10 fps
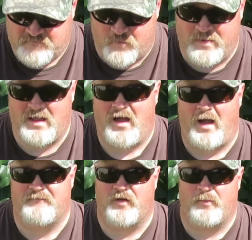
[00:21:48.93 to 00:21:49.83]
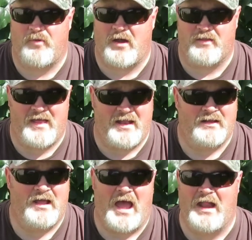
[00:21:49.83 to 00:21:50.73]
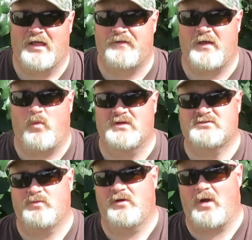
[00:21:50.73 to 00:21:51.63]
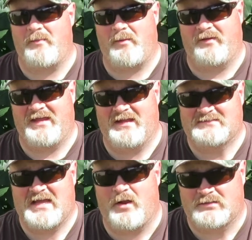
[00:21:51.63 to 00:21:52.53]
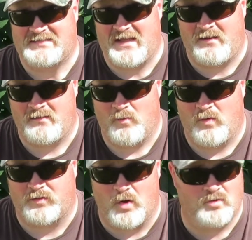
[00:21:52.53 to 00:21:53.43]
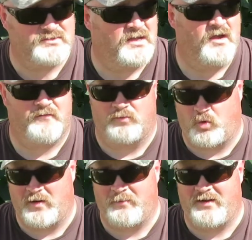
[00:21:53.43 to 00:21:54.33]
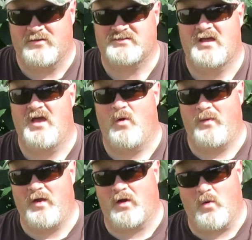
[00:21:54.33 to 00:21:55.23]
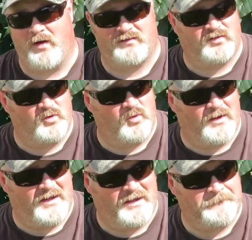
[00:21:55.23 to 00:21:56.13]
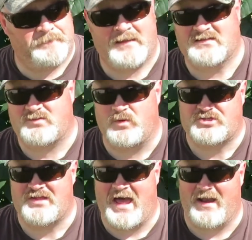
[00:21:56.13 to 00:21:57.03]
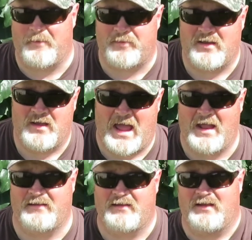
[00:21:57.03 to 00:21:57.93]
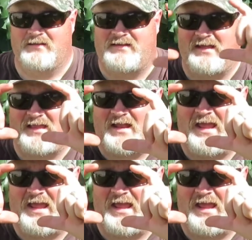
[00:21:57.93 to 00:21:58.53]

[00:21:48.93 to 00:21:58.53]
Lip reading: For me, I'm very proud of that. And I think once I'm able to hit 10 on 10 with those from 20 meters, we are going to switch that up and take